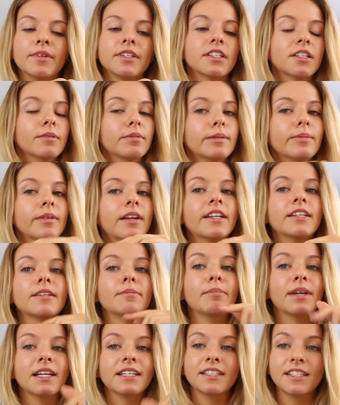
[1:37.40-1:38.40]
Some people like to
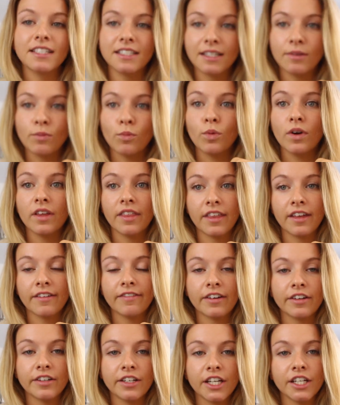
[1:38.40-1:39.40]
mix this in with their
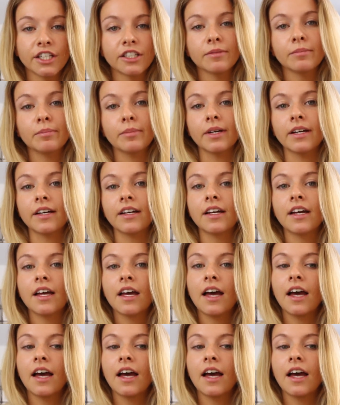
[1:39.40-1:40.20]
foundation, but